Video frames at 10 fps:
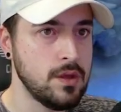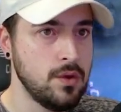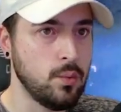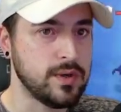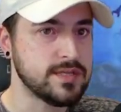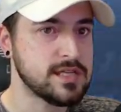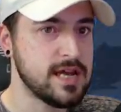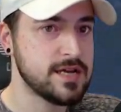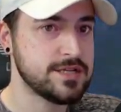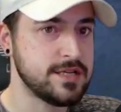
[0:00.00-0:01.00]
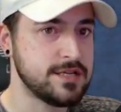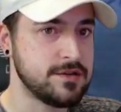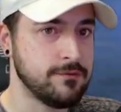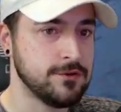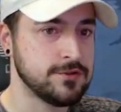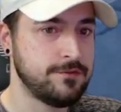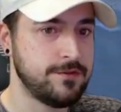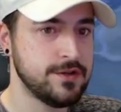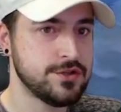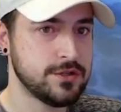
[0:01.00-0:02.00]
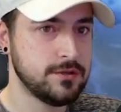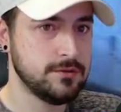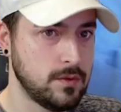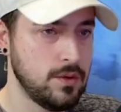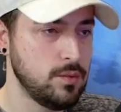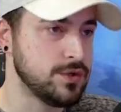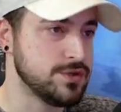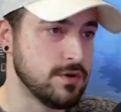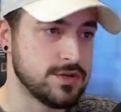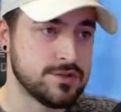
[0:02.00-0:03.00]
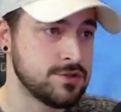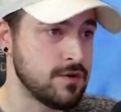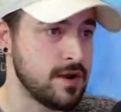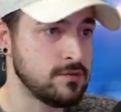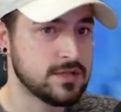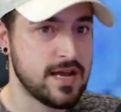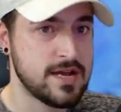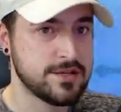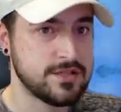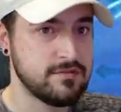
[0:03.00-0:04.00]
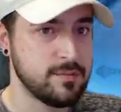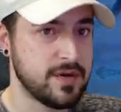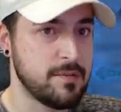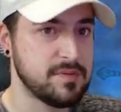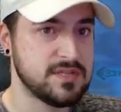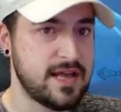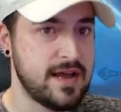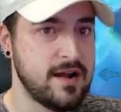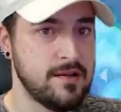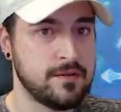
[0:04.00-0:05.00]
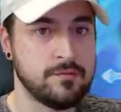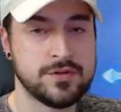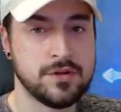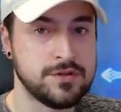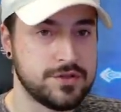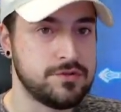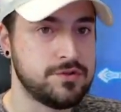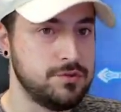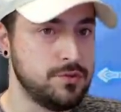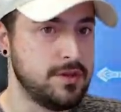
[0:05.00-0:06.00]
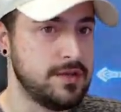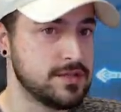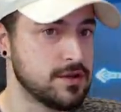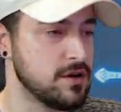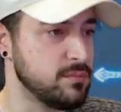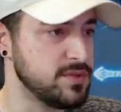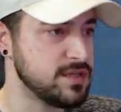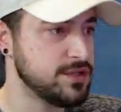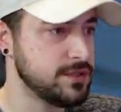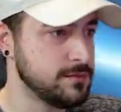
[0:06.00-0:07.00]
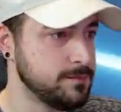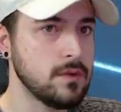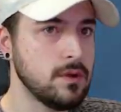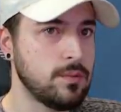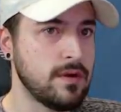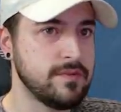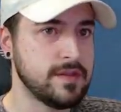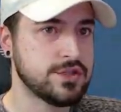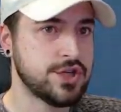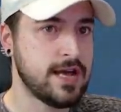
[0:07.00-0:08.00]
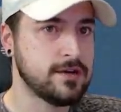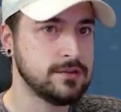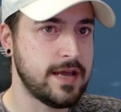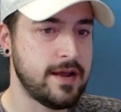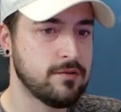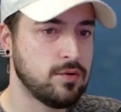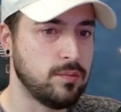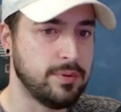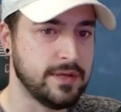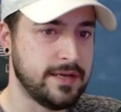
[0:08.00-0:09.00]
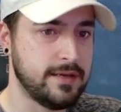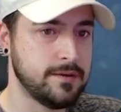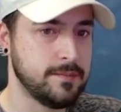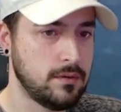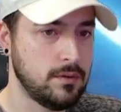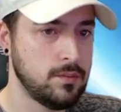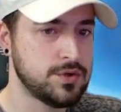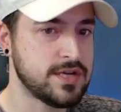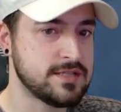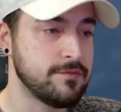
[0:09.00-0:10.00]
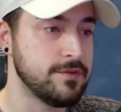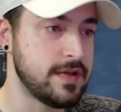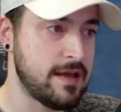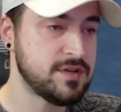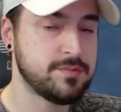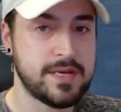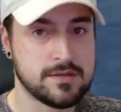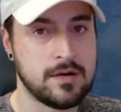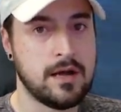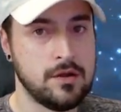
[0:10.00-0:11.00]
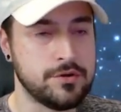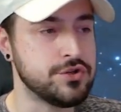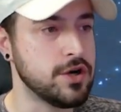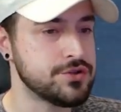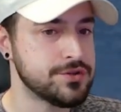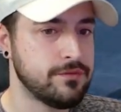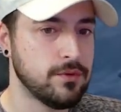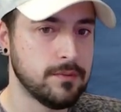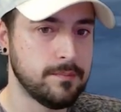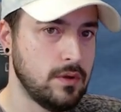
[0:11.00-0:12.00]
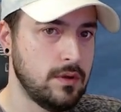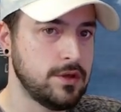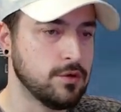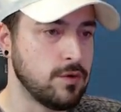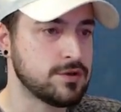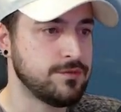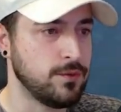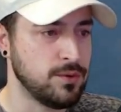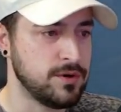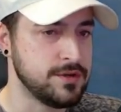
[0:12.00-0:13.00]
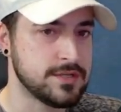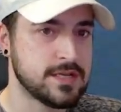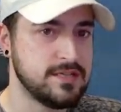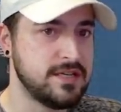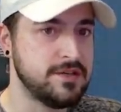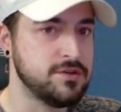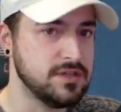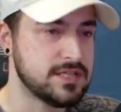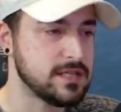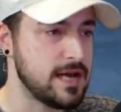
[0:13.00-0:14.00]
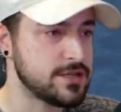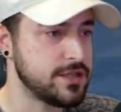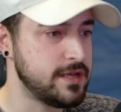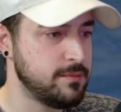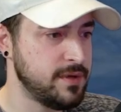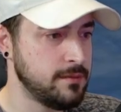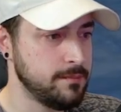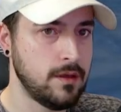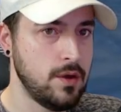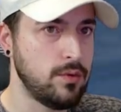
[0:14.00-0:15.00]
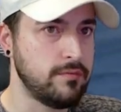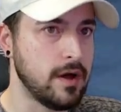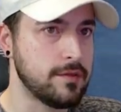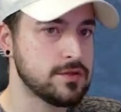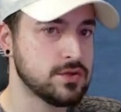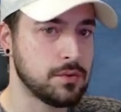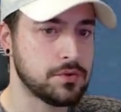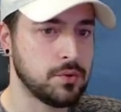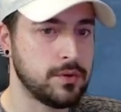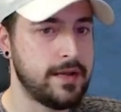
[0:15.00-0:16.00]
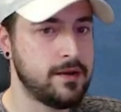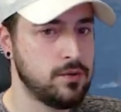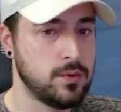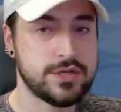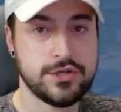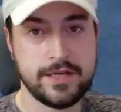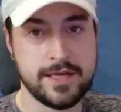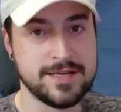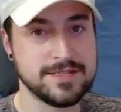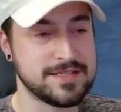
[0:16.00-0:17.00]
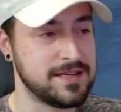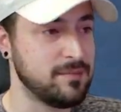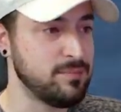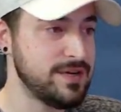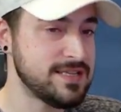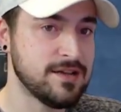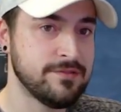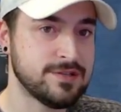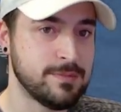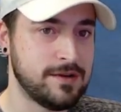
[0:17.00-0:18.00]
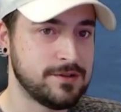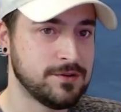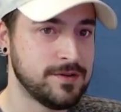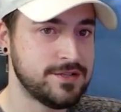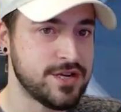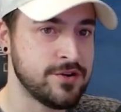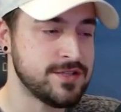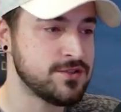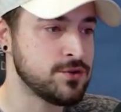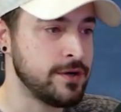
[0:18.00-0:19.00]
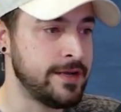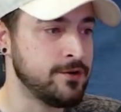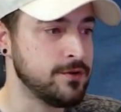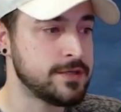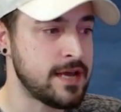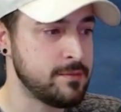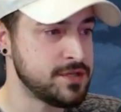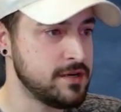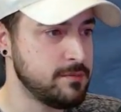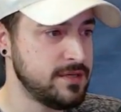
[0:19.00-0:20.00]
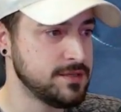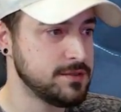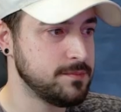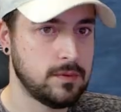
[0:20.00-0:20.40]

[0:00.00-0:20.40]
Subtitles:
Wind Slash is your first finisher, which rushes around, slashes everybody up into the air, and then returns you to the starting position. We have the Channeled Arrow Blade, which has different damage based on how long you charge it for. You'll rush forward and just continually slash the enemy. We've got the Sword Tornado, which is pretty self-explanatory, generates a tornado to damage enemies.